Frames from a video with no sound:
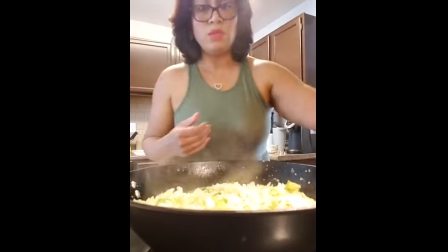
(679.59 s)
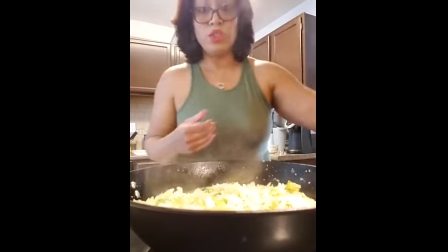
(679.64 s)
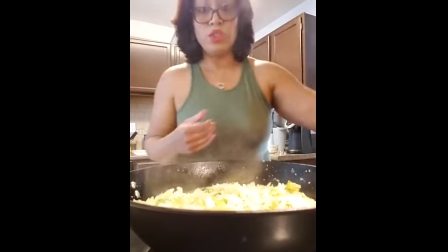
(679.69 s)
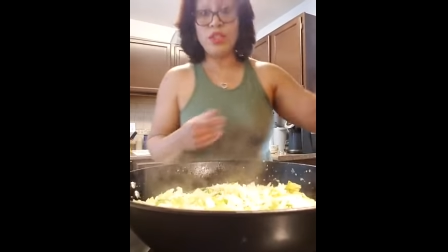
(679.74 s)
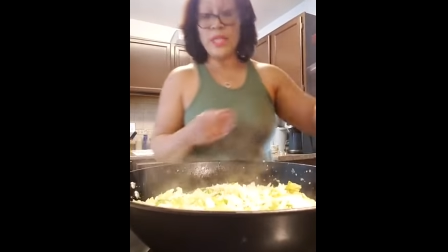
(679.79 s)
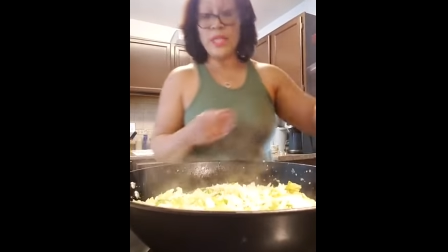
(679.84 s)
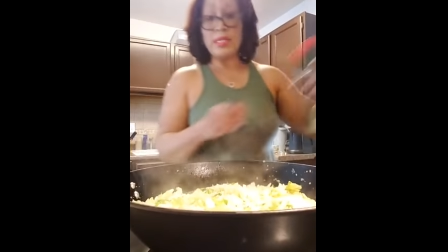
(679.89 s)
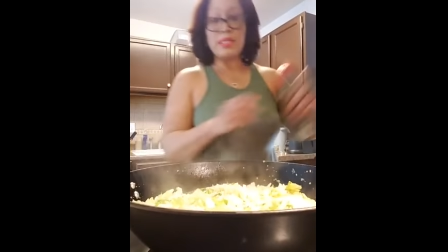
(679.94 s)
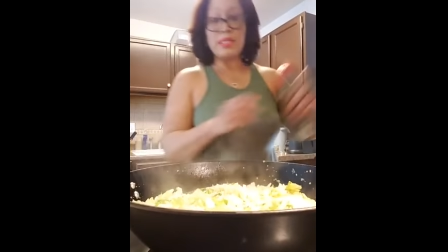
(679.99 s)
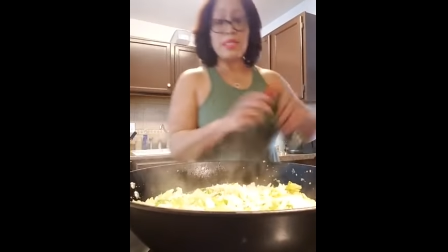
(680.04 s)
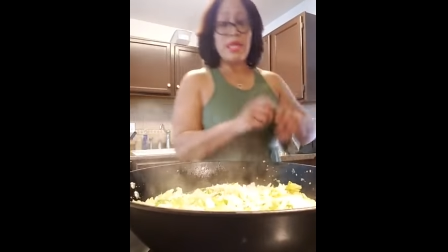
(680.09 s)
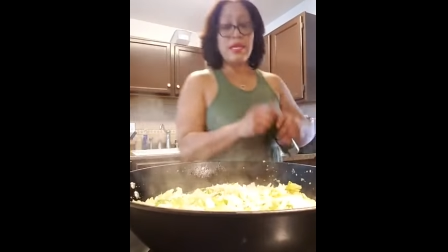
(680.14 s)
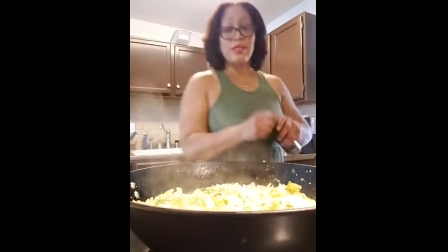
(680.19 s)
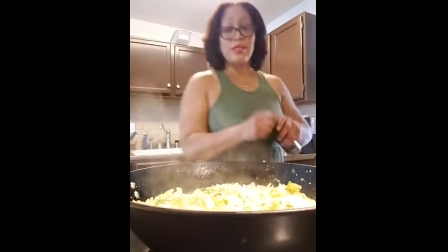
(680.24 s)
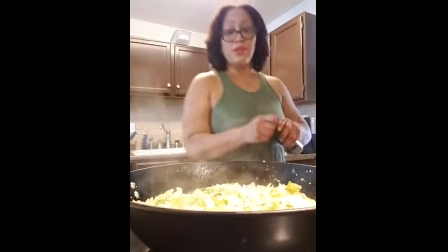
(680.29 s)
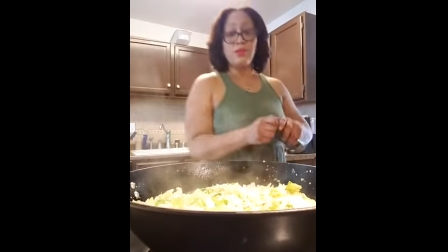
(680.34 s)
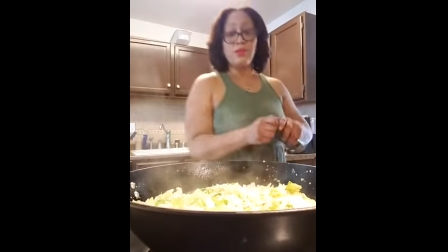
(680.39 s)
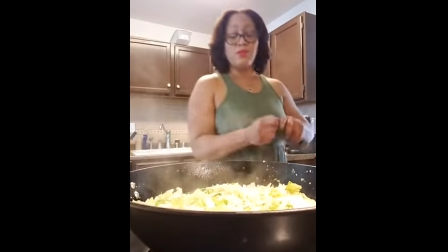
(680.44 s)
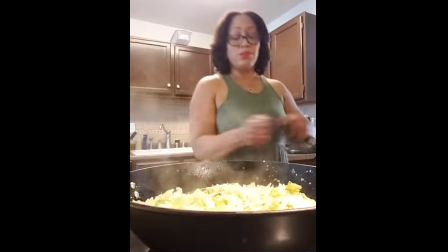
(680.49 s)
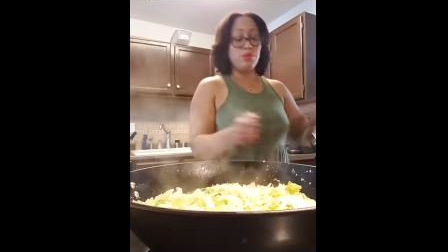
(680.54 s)
just like
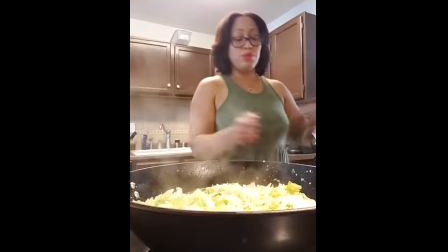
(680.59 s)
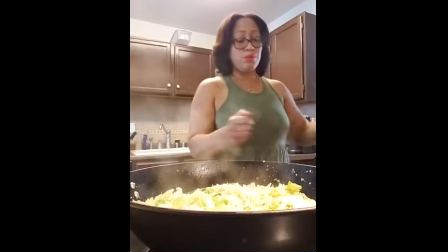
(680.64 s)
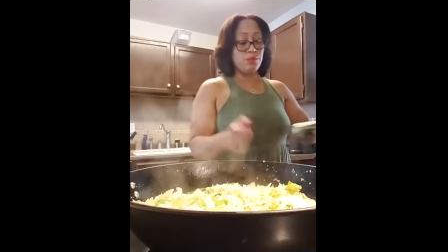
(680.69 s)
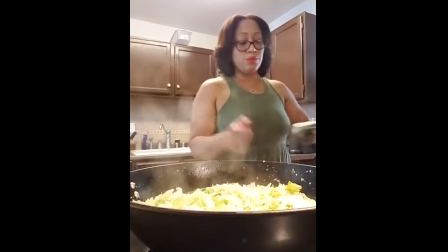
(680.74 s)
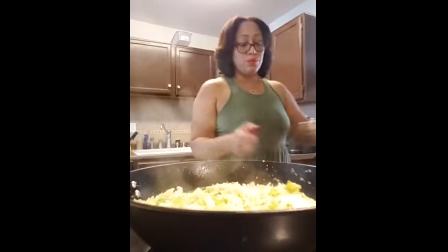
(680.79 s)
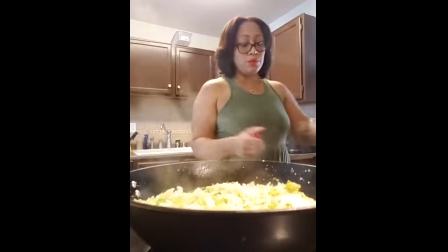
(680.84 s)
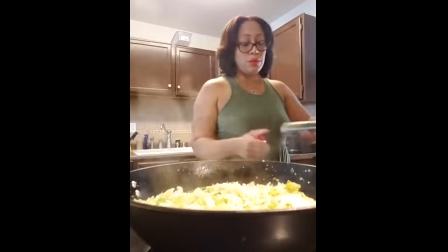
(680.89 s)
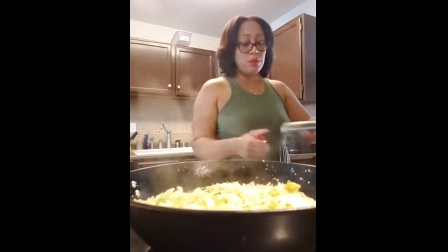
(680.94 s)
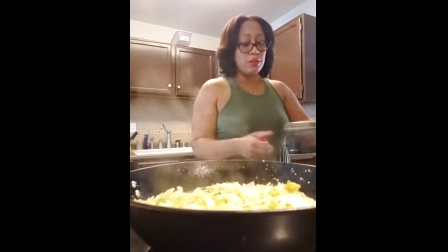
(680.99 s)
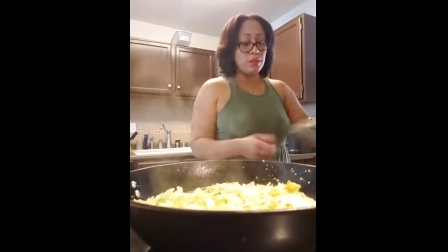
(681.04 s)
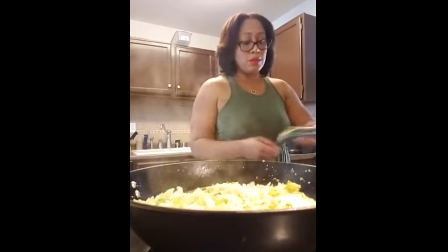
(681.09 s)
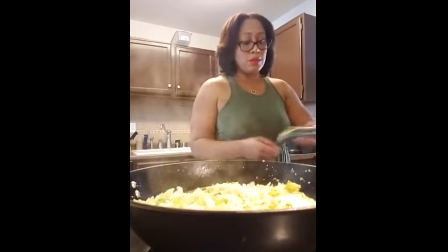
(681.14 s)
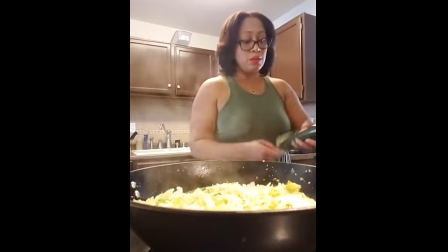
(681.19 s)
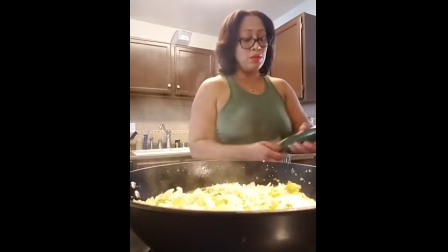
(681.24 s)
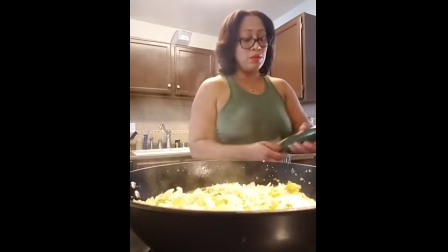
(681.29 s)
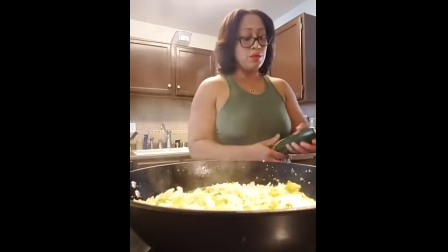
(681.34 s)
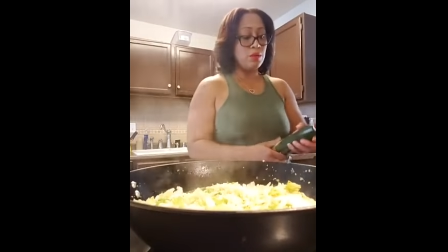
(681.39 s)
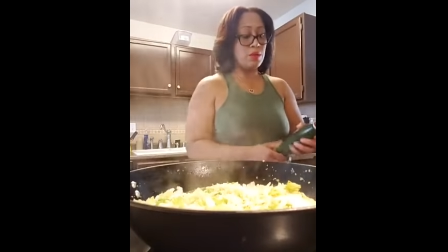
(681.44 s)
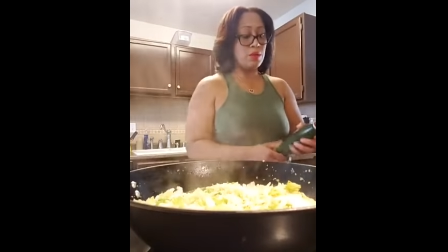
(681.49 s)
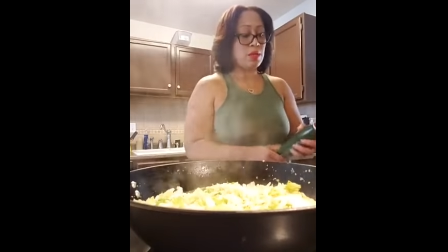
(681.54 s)
you do
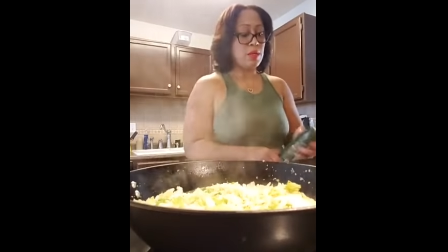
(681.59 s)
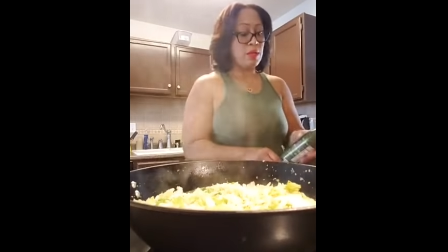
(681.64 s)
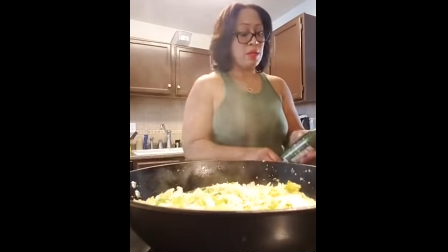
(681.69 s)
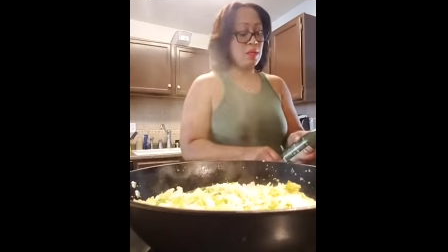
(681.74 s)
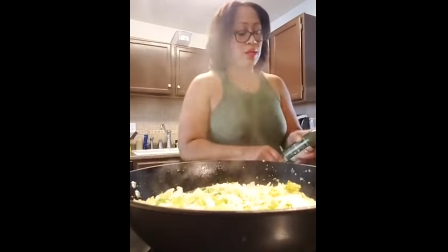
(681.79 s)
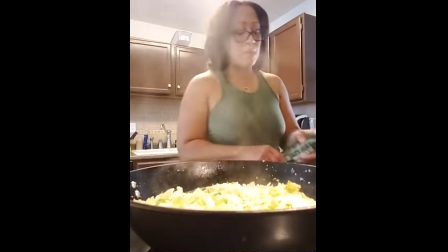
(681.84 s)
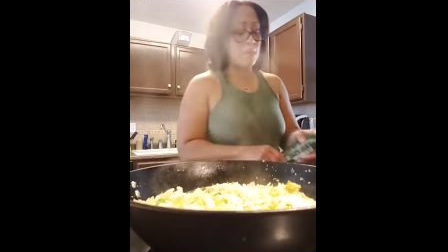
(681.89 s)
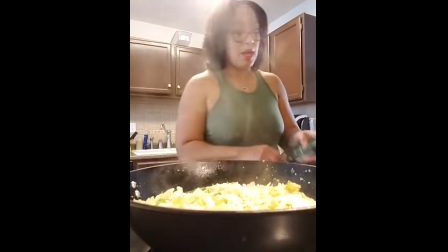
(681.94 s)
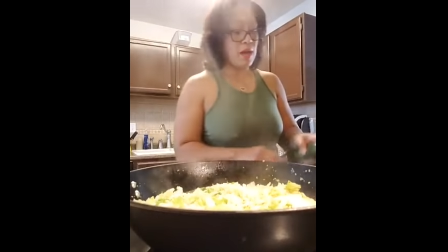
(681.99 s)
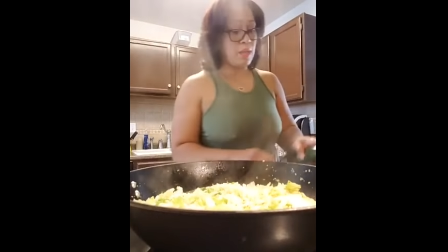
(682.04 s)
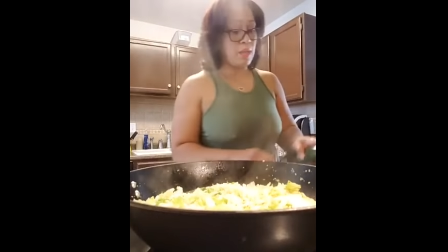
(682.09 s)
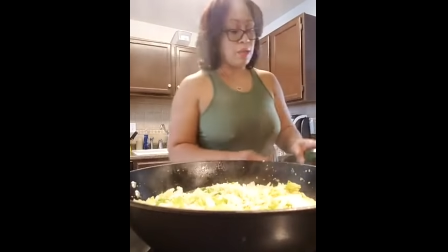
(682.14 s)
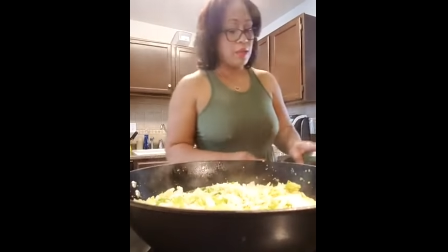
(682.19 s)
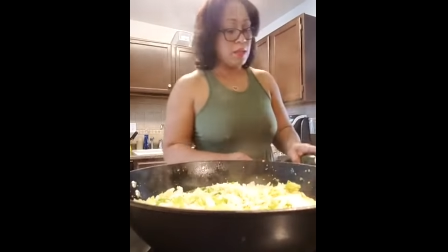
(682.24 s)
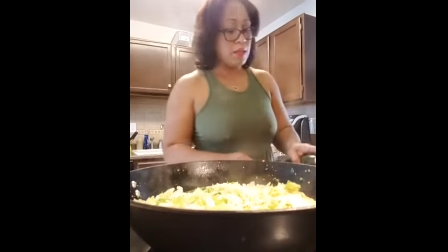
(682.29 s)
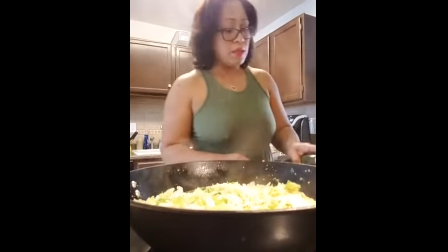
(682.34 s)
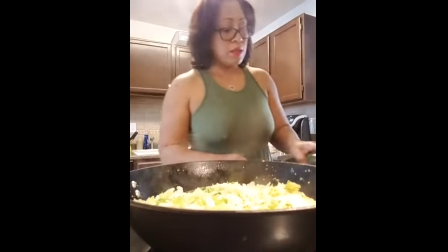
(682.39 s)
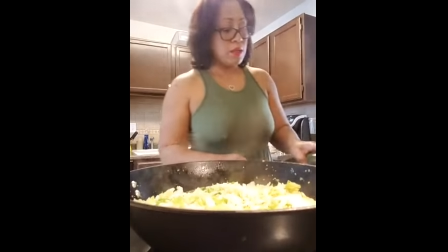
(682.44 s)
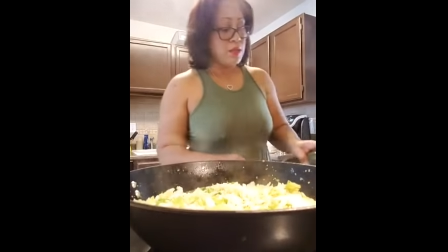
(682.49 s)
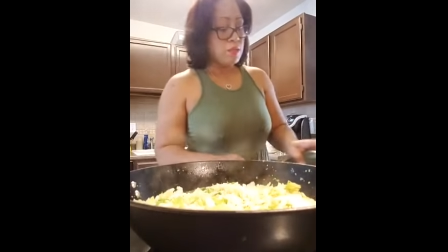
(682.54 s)
your uh,
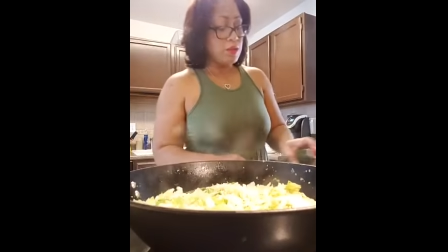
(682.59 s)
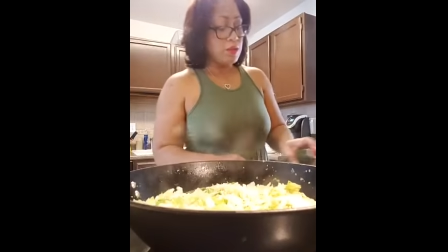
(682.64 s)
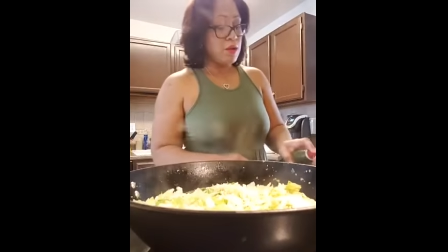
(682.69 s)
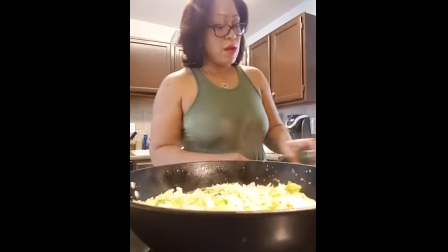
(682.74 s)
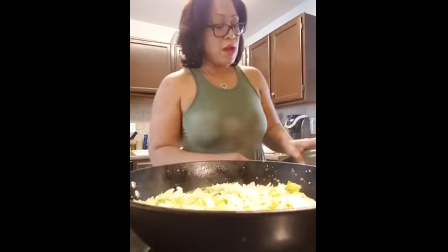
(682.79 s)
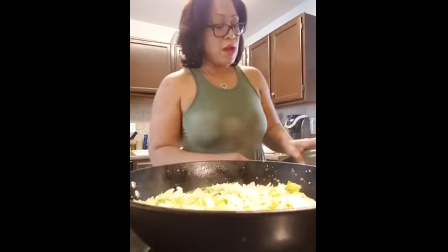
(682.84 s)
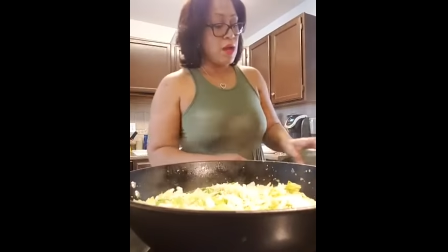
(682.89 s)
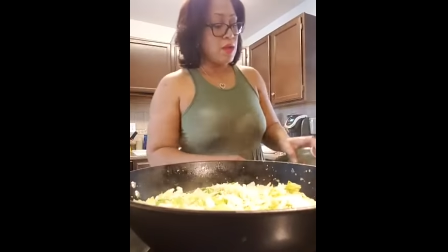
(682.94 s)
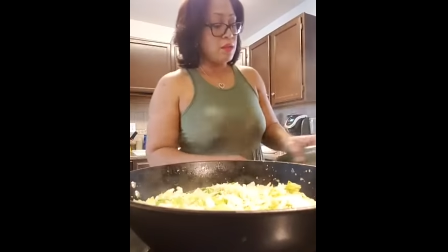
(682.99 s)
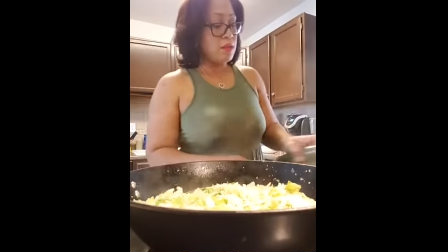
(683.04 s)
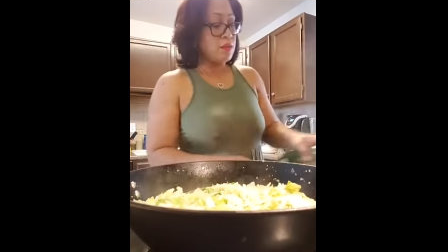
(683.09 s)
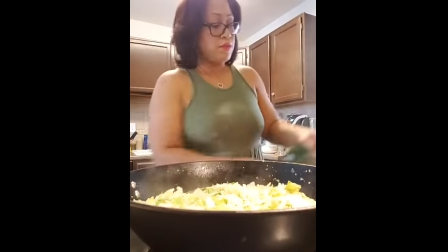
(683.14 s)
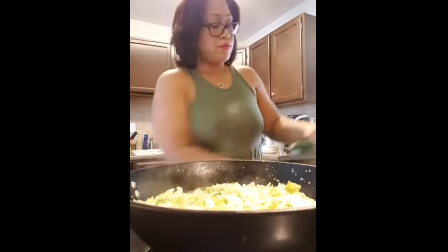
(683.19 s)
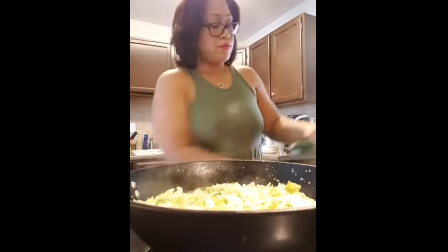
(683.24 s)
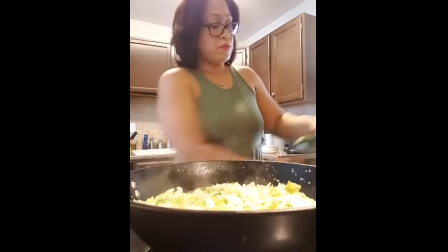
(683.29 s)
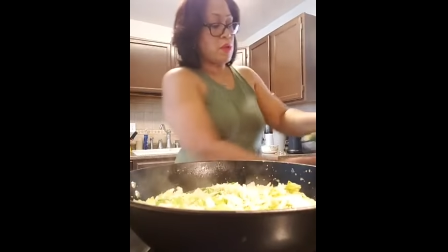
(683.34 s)
your olive.